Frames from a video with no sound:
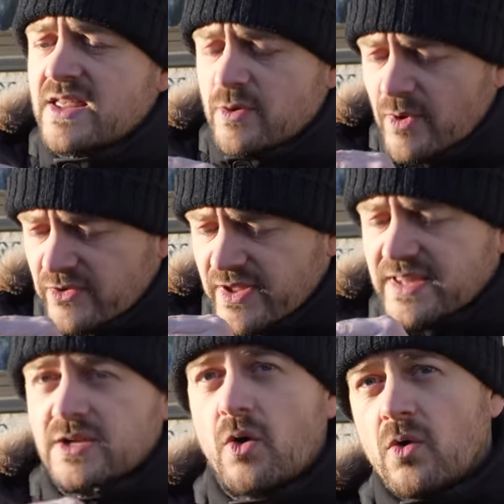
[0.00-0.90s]
The one thing
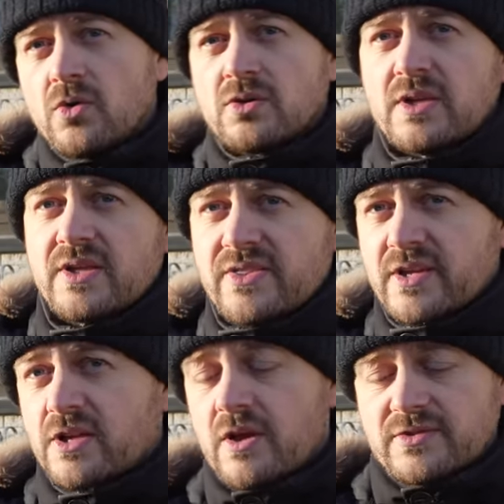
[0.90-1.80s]
that all the
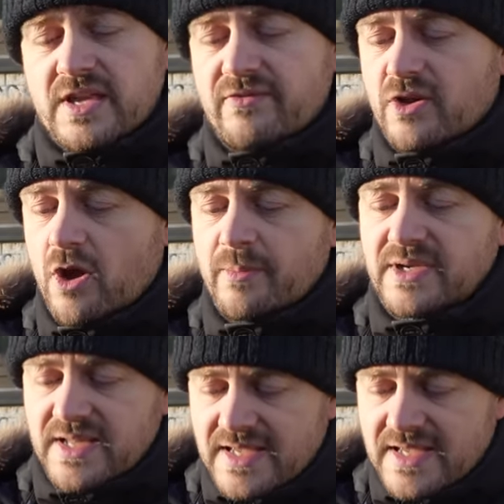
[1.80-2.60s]
gloves have in common